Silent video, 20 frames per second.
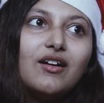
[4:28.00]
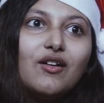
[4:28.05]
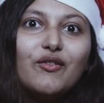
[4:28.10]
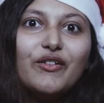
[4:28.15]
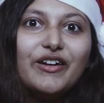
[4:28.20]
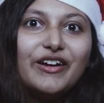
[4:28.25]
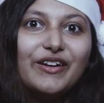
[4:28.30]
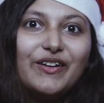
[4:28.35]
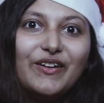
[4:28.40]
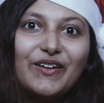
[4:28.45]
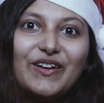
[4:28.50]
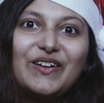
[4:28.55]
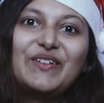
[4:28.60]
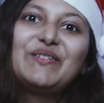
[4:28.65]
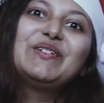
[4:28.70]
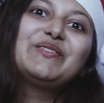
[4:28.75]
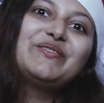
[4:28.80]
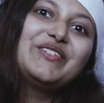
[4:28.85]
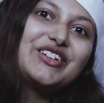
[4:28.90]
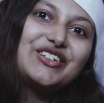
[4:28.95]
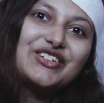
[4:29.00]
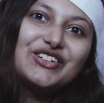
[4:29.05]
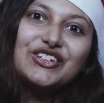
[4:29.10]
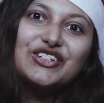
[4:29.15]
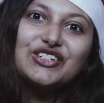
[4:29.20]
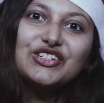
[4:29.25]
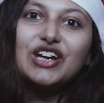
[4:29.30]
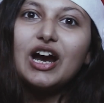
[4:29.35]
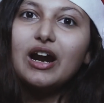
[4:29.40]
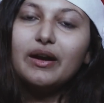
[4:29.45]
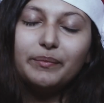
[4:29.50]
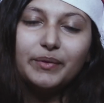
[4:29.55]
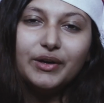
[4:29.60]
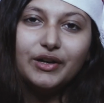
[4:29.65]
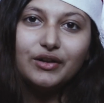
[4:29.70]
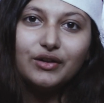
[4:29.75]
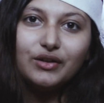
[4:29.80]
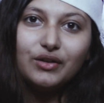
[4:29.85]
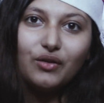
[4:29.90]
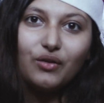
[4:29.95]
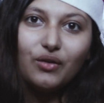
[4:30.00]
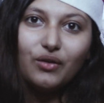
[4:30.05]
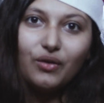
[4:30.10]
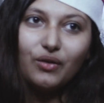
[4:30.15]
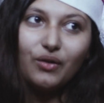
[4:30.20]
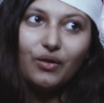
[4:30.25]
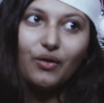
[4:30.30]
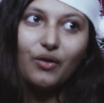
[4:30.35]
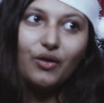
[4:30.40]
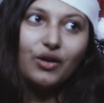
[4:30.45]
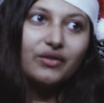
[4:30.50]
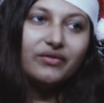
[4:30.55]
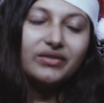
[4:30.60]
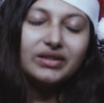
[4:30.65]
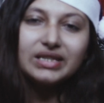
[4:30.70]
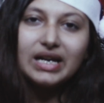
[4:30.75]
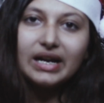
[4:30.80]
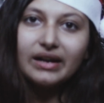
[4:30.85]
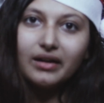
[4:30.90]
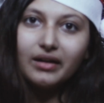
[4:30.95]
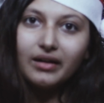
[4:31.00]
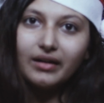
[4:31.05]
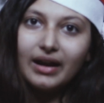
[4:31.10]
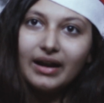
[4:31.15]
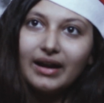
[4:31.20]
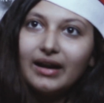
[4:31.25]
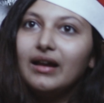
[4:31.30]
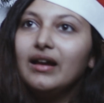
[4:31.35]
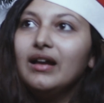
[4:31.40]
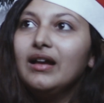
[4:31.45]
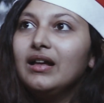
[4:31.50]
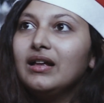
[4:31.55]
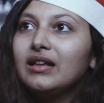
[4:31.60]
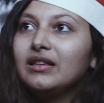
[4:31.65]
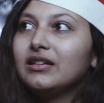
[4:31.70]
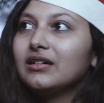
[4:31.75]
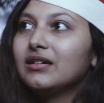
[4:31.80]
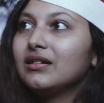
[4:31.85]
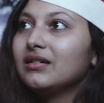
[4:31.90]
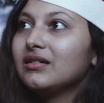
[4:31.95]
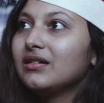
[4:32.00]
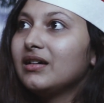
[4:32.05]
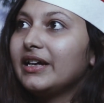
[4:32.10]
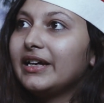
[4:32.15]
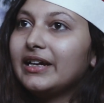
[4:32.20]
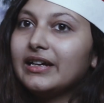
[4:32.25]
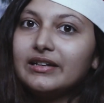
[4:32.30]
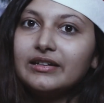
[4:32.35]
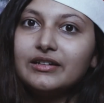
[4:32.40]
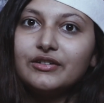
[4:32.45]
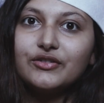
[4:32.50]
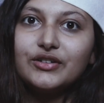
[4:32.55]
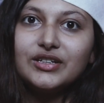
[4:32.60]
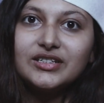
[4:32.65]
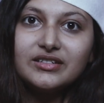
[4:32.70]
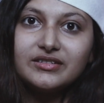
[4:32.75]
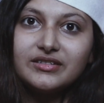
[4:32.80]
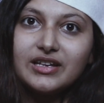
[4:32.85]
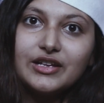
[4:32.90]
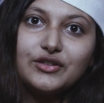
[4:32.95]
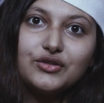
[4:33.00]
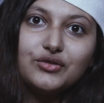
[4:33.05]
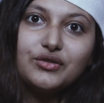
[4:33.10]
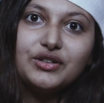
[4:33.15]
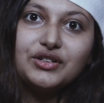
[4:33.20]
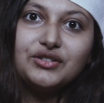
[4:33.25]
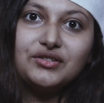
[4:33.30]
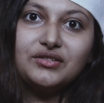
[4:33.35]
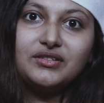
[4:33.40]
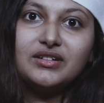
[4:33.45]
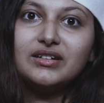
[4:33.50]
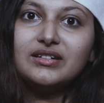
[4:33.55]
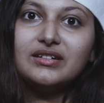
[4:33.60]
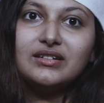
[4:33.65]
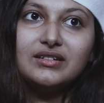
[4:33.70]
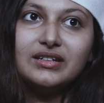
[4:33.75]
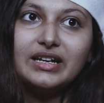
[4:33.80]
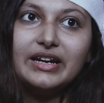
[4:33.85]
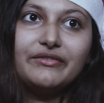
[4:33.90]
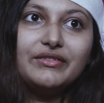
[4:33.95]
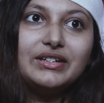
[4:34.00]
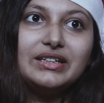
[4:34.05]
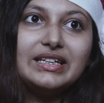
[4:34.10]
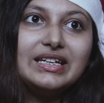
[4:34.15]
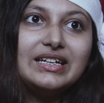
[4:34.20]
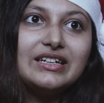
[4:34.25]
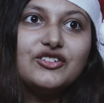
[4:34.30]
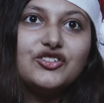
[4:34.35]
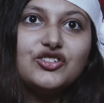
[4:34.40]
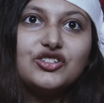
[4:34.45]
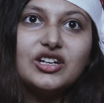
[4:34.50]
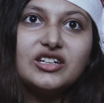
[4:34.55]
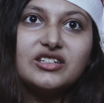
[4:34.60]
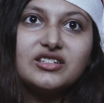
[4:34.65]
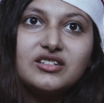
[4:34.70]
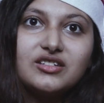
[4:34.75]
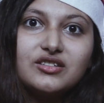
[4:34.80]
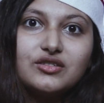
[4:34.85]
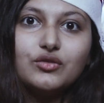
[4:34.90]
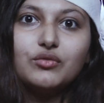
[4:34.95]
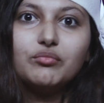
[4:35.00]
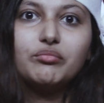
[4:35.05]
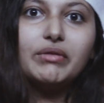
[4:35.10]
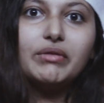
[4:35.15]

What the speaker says: oh my god, my picture is sharpened all of a sudden, and I can increase the saturation and everything is just so